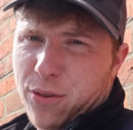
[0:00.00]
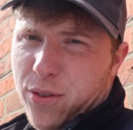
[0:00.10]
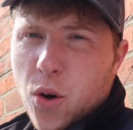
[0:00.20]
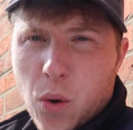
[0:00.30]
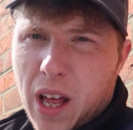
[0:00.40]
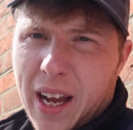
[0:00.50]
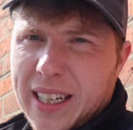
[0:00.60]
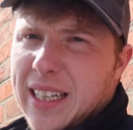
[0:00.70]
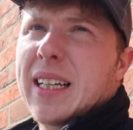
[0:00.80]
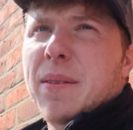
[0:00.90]
the fuel
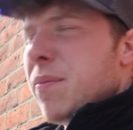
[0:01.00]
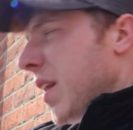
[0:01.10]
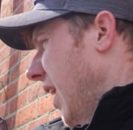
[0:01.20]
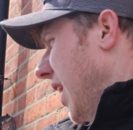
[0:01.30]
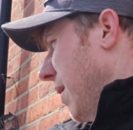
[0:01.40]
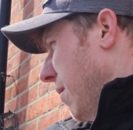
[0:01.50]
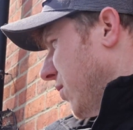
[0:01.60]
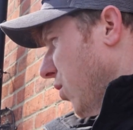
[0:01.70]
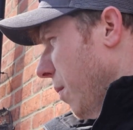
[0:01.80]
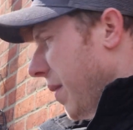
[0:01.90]
line
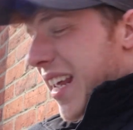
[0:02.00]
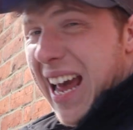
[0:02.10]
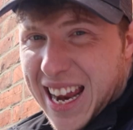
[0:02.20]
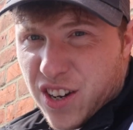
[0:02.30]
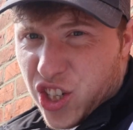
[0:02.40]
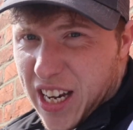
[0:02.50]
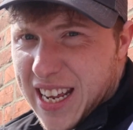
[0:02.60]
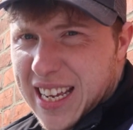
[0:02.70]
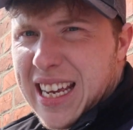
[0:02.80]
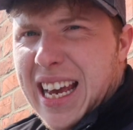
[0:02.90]
from the engine,
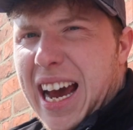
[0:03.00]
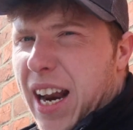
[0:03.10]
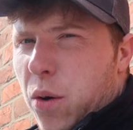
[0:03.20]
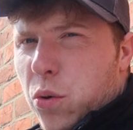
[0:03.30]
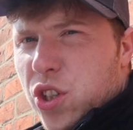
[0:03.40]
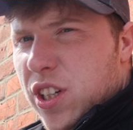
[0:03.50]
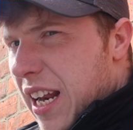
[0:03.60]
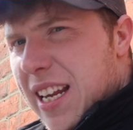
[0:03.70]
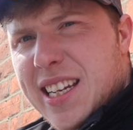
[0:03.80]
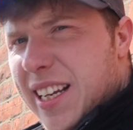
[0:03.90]
and I will just
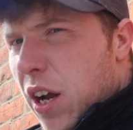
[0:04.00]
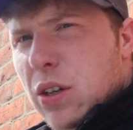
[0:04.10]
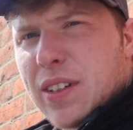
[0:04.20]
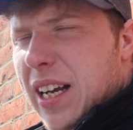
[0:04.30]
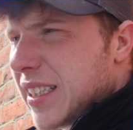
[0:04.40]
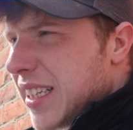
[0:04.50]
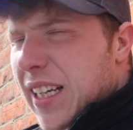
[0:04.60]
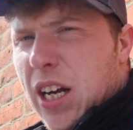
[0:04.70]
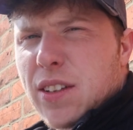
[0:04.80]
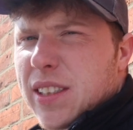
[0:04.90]
let it tick over
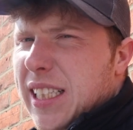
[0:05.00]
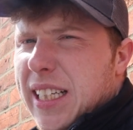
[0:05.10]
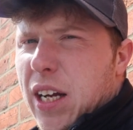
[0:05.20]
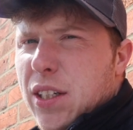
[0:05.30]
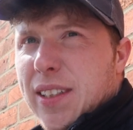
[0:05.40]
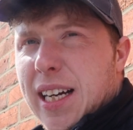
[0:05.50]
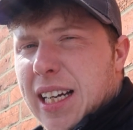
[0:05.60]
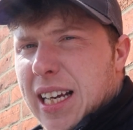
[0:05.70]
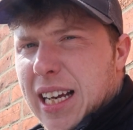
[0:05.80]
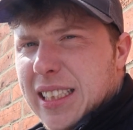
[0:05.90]

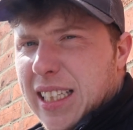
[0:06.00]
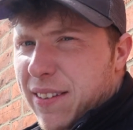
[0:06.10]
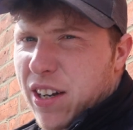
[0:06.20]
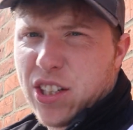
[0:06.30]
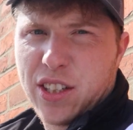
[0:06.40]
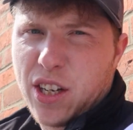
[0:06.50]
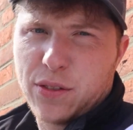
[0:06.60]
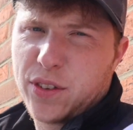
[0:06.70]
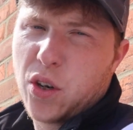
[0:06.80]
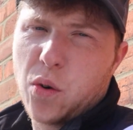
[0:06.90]
until eventually there's no
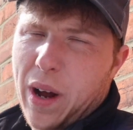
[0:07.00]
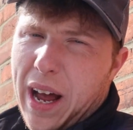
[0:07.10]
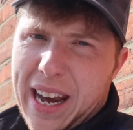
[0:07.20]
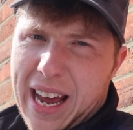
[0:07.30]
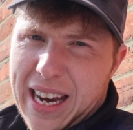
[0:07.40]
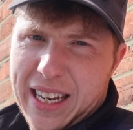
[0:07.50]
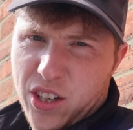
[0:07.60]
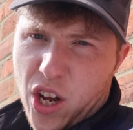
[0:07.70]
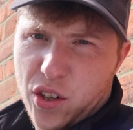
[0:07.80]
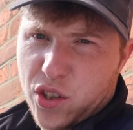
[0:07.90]
fuel and it turns